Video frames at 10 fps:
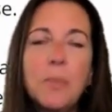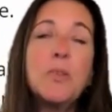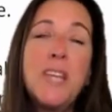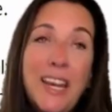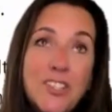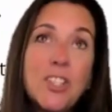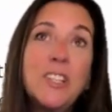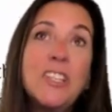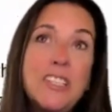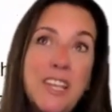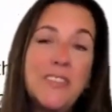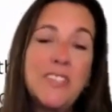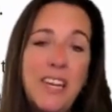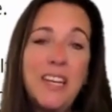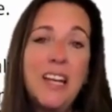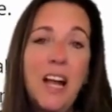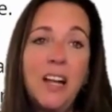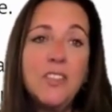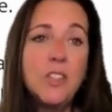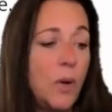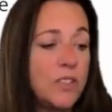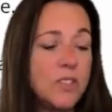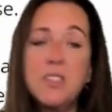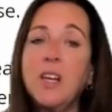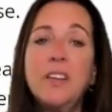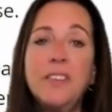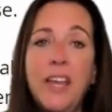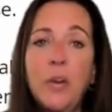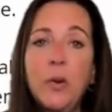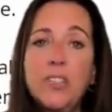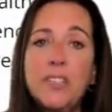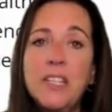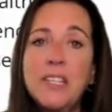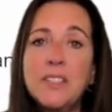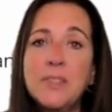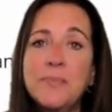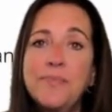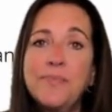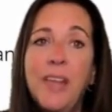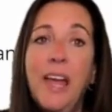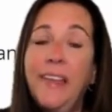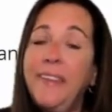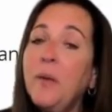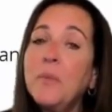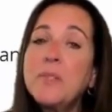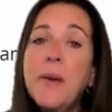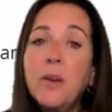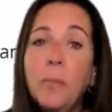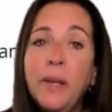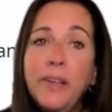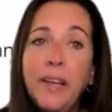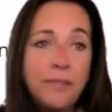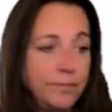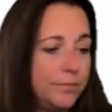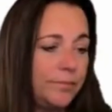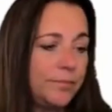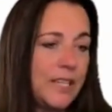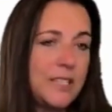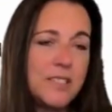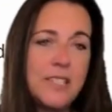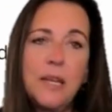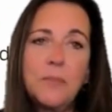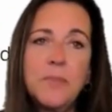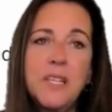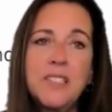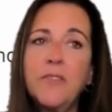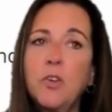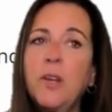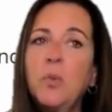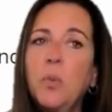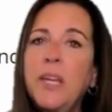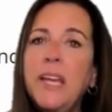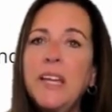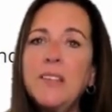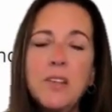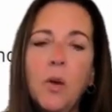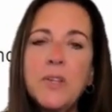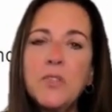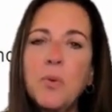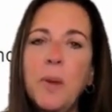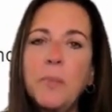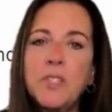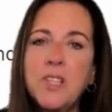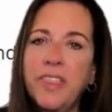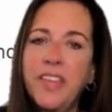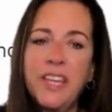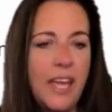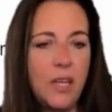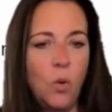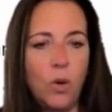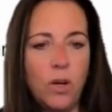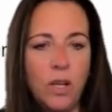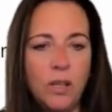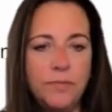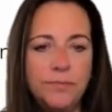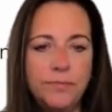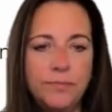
potentially devastating consequences of aortic disease. And that was Medical Monday. And Sam says, have a great weekend, and always remember to think aorta.